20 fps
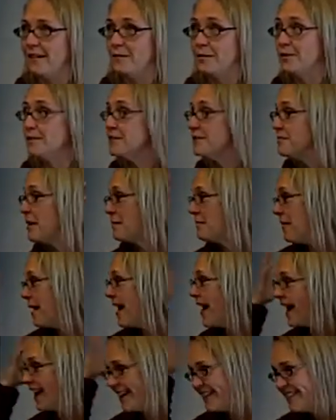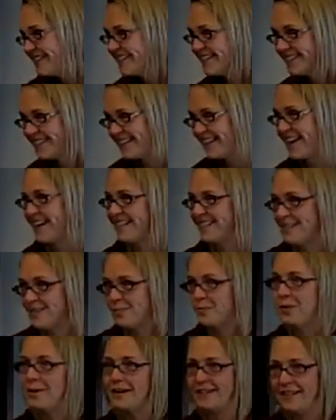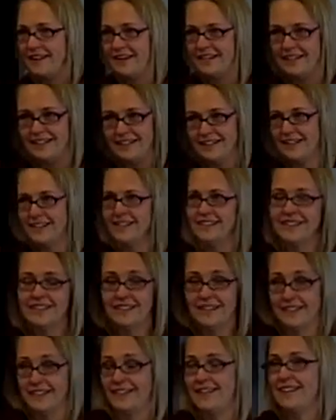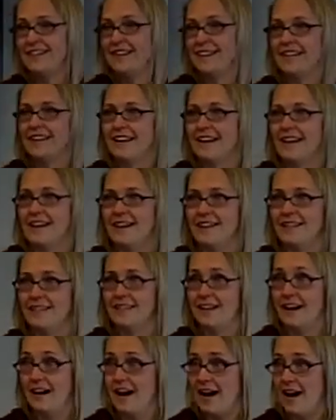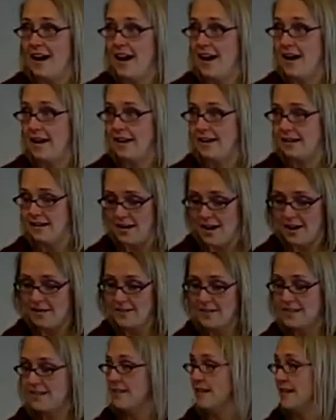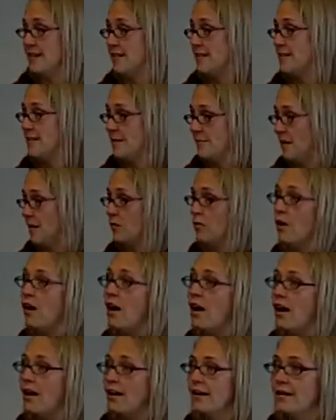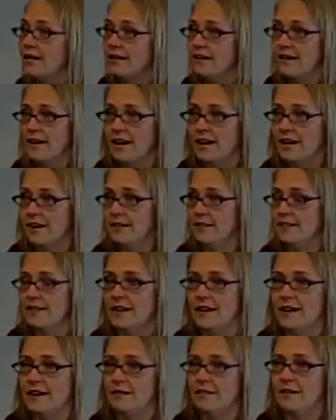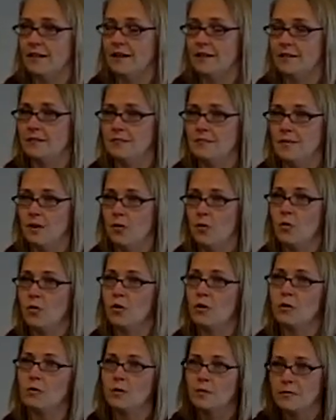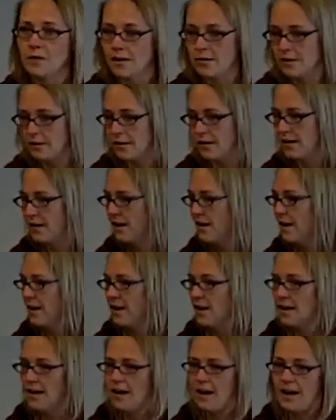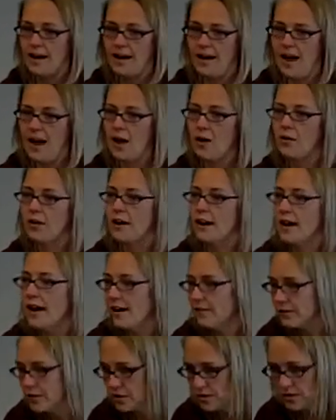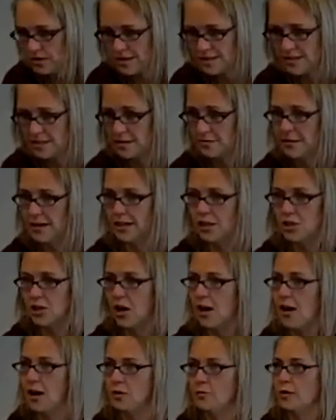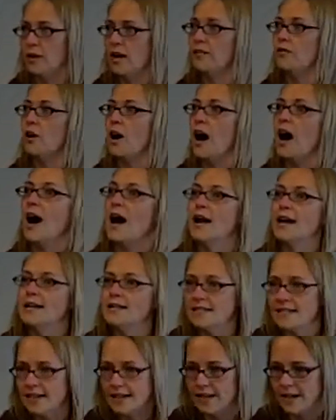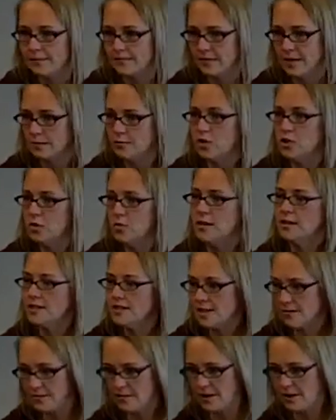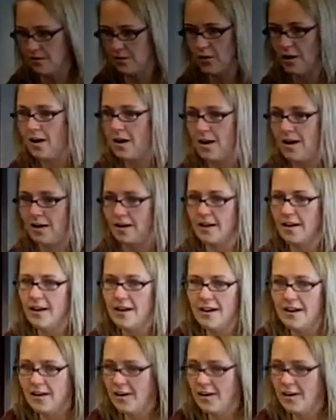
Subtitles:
I'm losing my mind, like at this point, like thinking that I did something wrong. I'm a horrible mother. How could I ever do this to my child? Whatever I did, I'm doing something wrong.